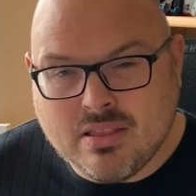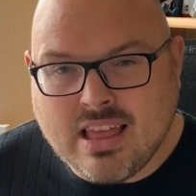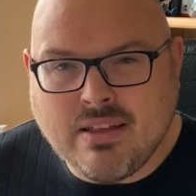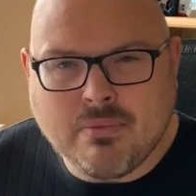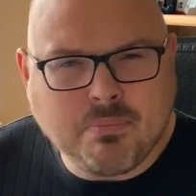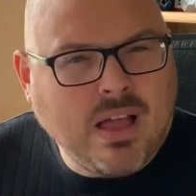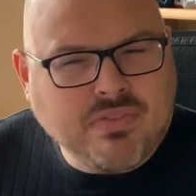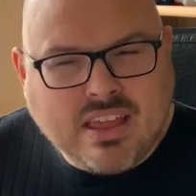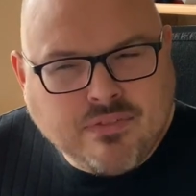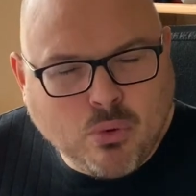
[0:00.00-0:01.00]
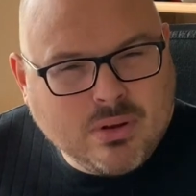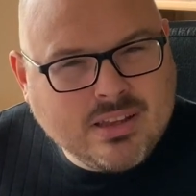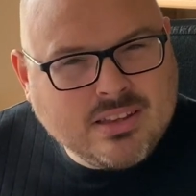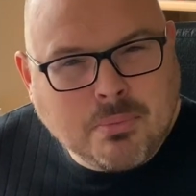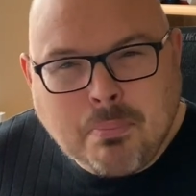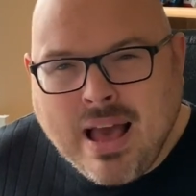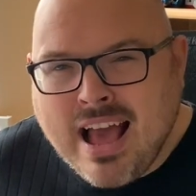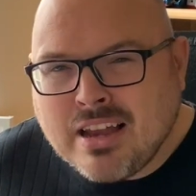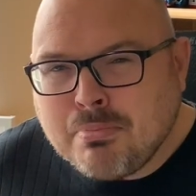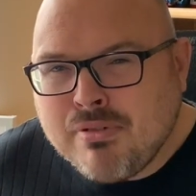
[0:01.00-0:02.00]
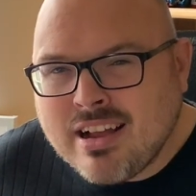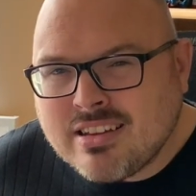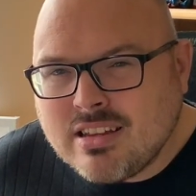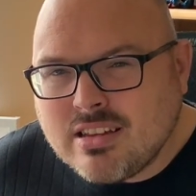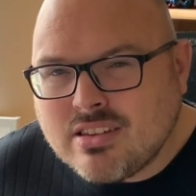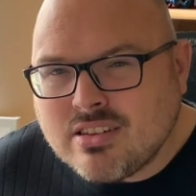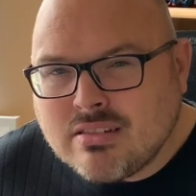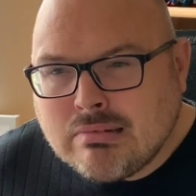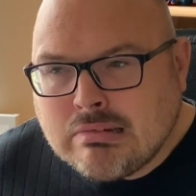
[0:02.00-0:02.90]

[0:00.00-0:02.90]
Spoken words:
Have they fallen into bad practice?